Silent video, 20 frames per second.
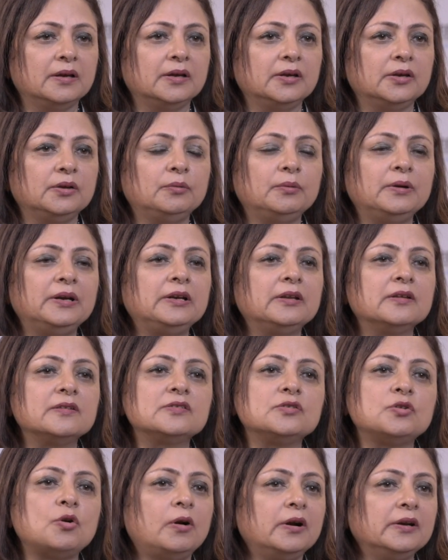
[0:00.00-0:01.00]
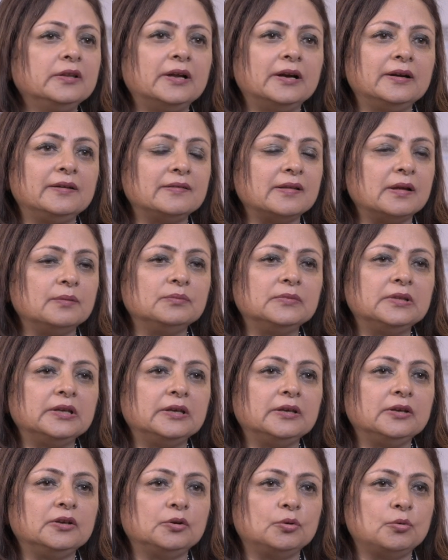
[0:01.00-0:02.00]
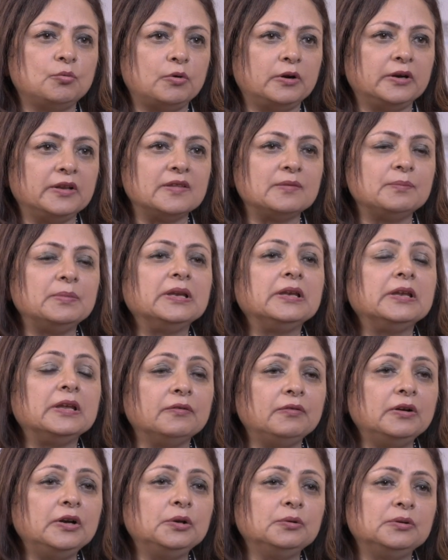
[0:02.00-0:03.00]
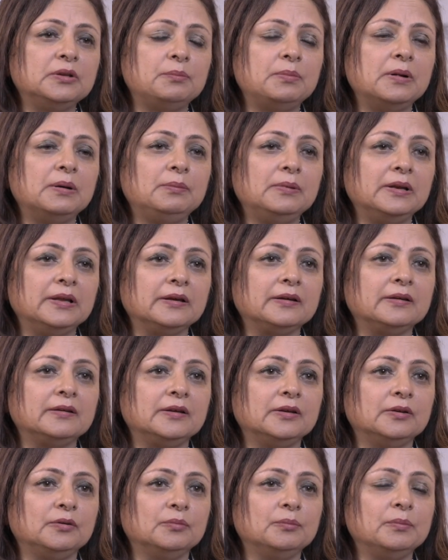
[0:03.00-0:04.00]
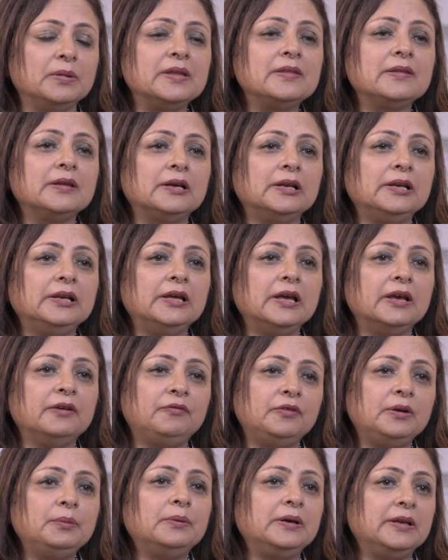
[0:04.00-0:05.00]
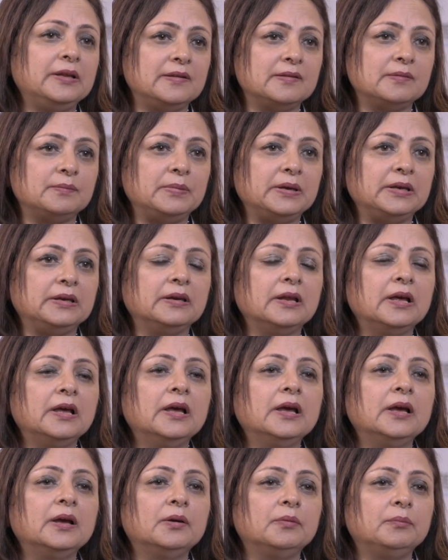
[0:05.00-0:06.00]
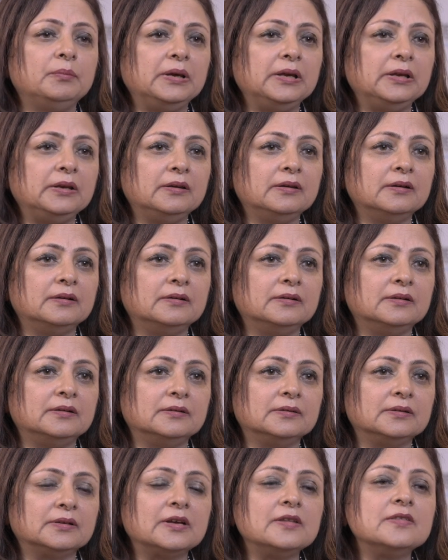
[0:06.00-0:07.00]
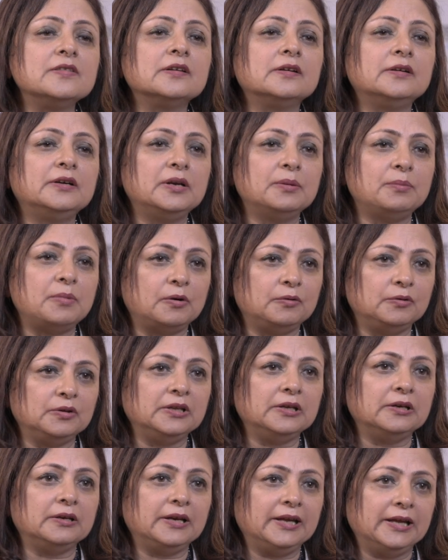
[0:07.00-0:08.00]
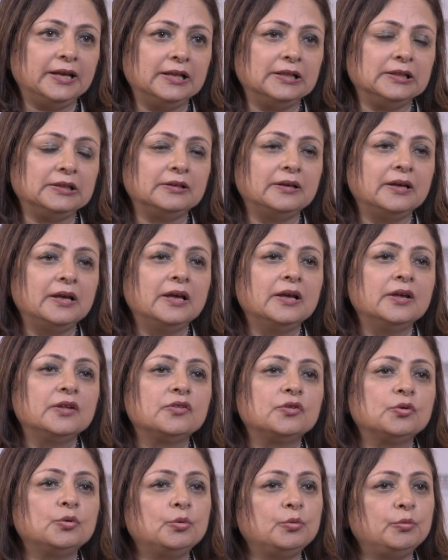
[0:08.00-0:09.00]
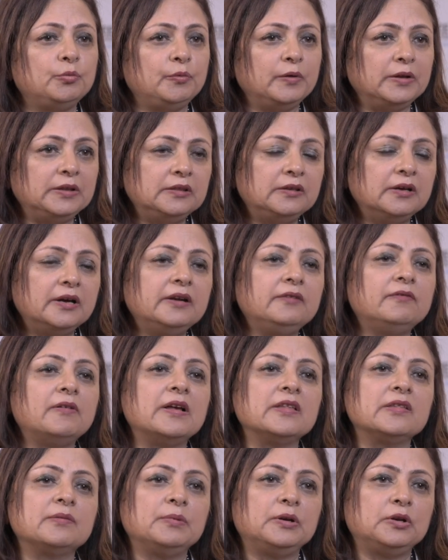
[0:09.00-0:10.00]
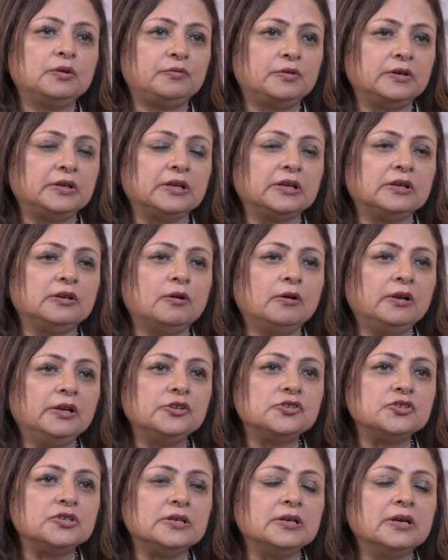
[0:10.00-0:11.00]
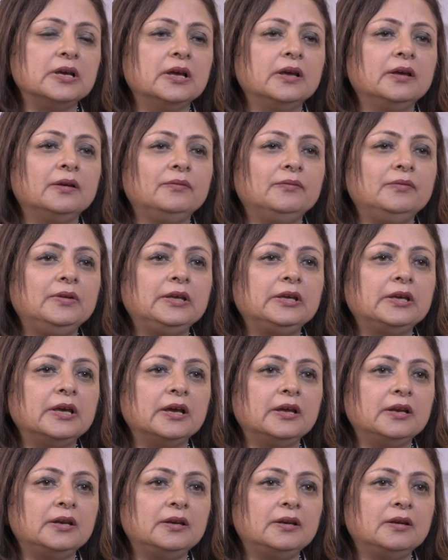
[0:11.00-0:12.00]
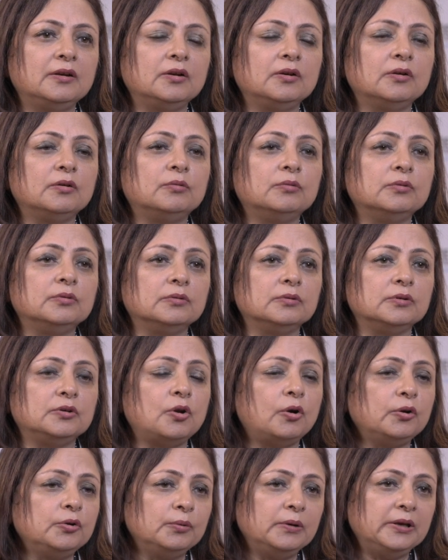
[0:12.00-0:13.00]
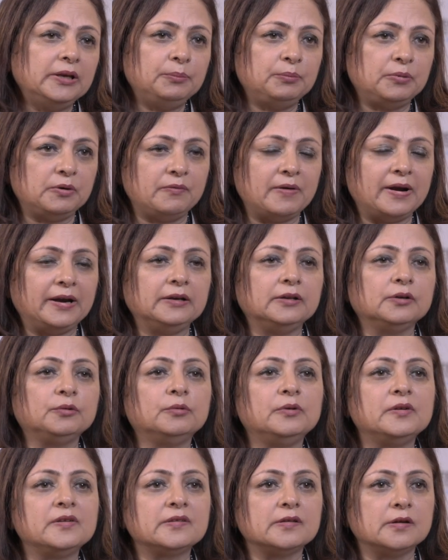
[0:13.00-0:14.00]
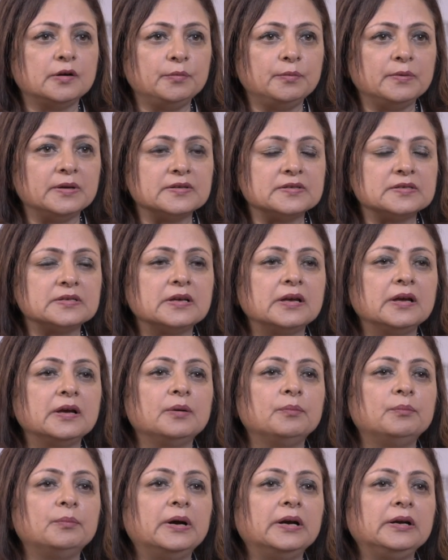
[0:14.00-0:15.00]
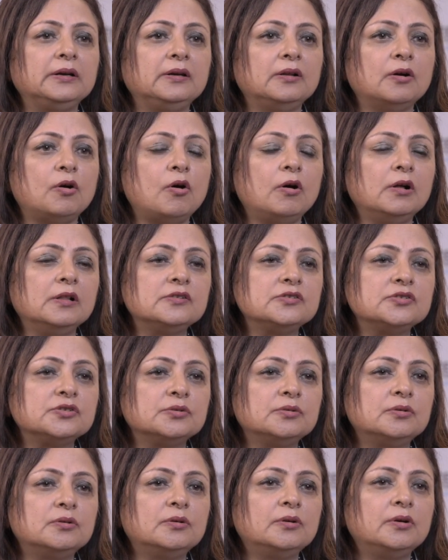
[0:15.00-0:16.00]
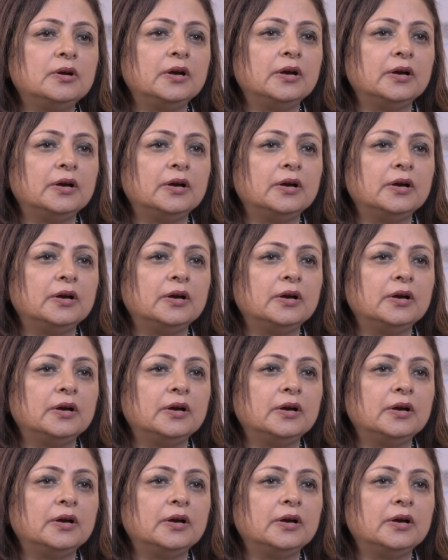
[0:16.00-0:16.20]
It is not that something, what has been given to the public, basically everybody has been concerned about their health. So with the advancement of a technology, we can not only provide the good service, but also